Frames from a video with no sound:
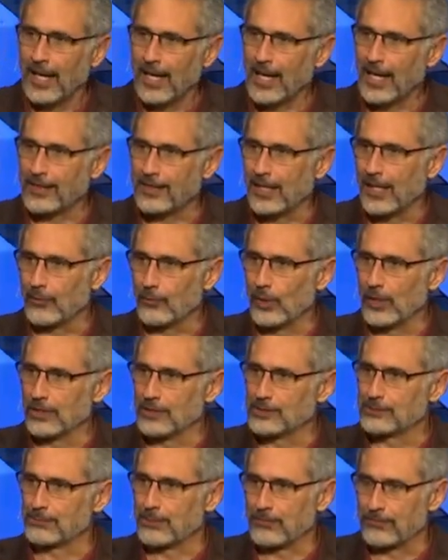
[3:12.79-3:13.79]
And I thought,
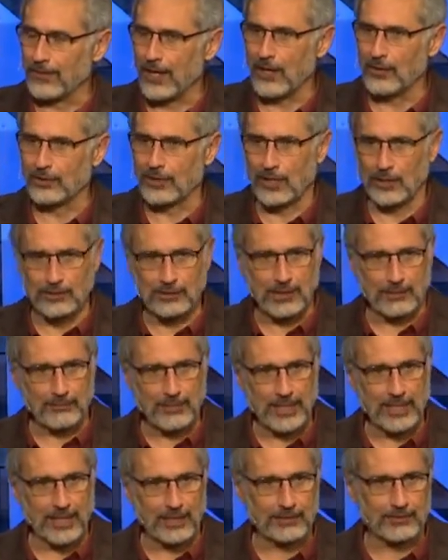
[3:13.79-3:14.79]
well, as profound goes, that
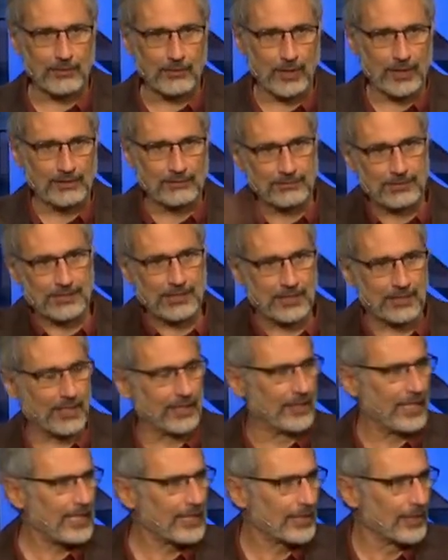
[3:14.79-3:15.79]
may not quite set
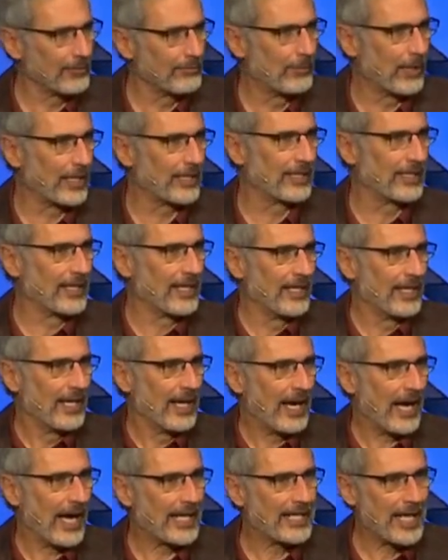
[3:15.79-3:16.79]
the needle, but
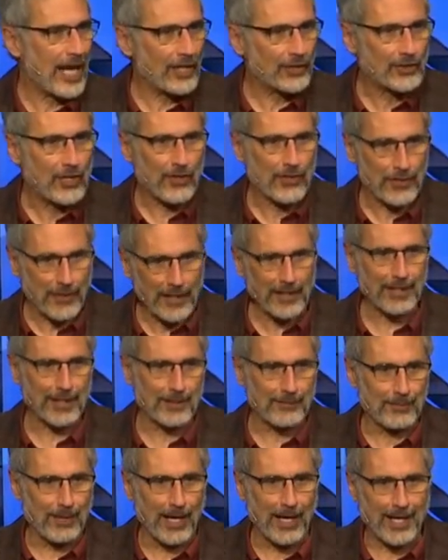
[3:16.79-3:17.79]
I got to
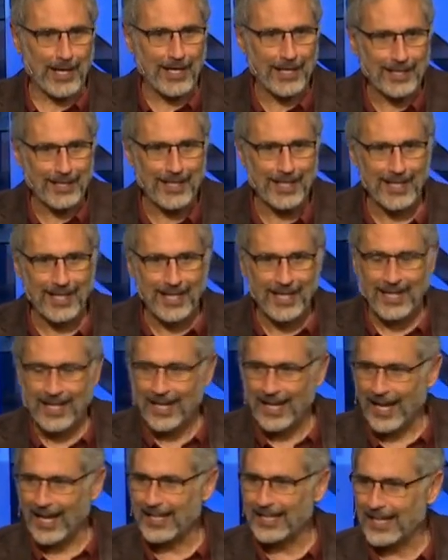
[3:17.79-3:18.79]
thinking about it.
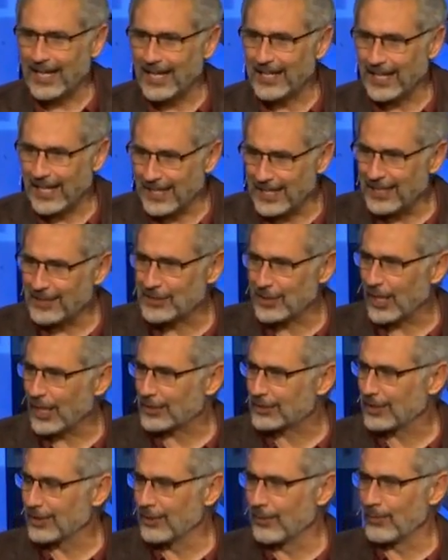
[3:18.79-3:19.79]
And, and then he
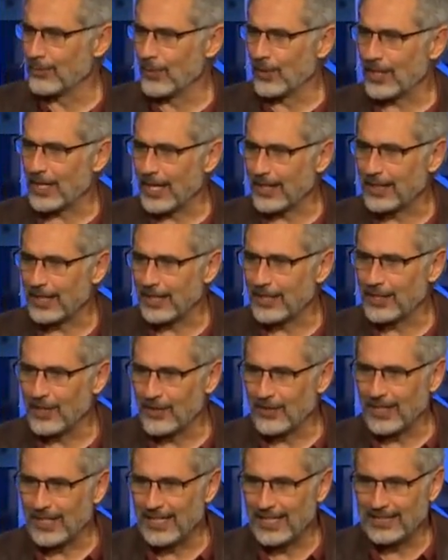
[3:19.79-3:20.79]
talked a little more, and I thought, you
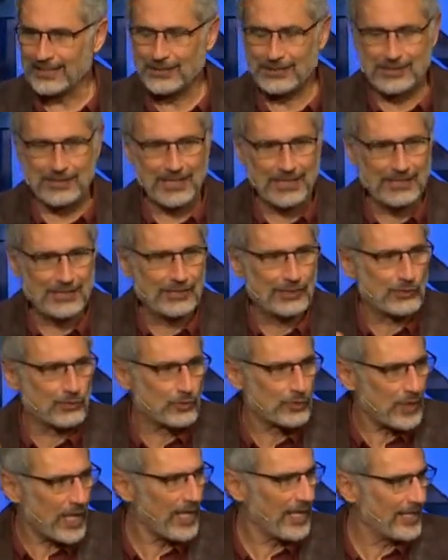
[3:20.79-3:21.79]
know, he's, he's
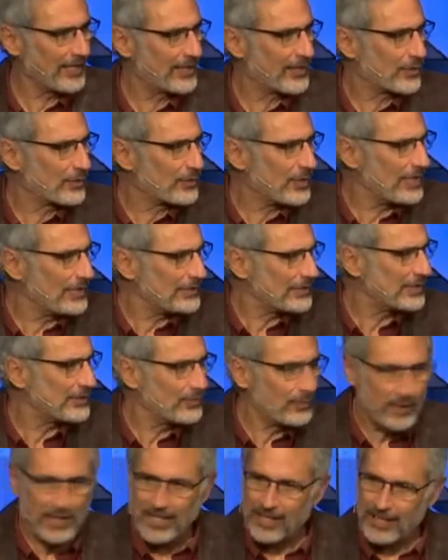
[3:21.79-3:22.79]
right. The
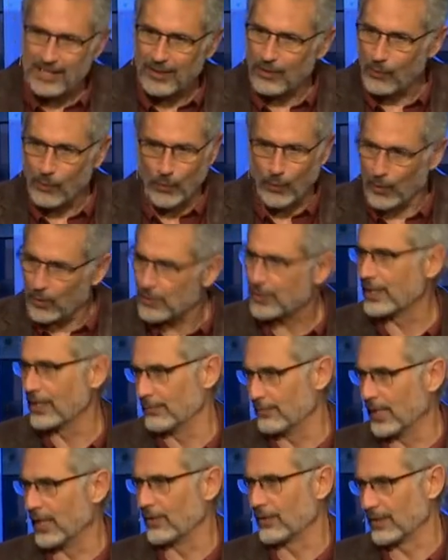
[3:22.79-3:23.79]
reason we worry
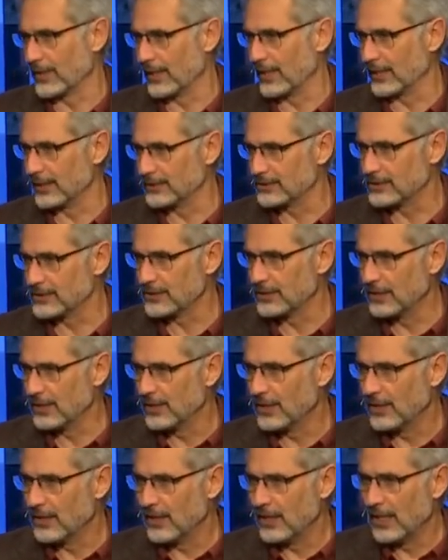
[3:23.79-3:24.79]
about things
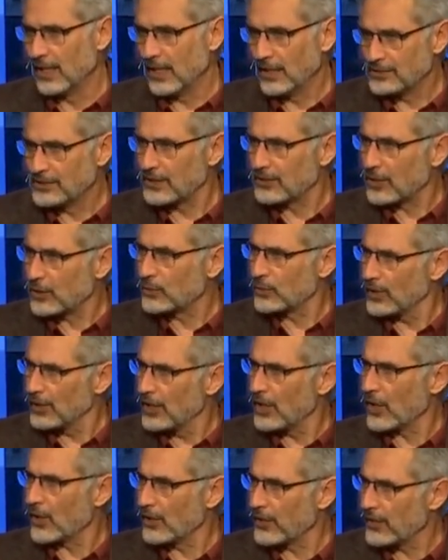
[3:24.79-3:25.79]
is that there
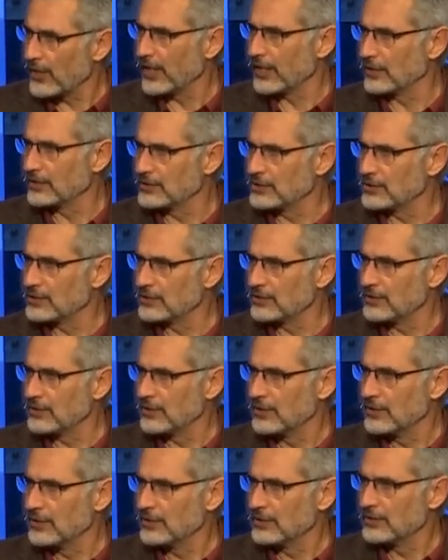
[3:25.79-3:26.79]
really are things
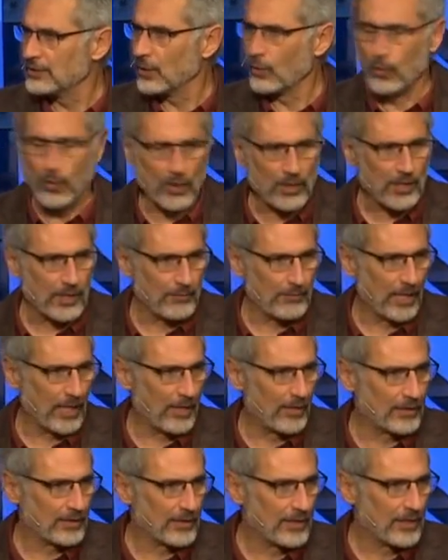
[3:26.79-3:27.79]
to worry
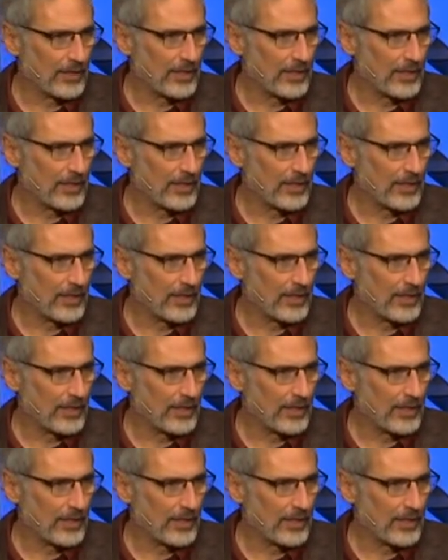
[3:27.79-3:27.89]
about.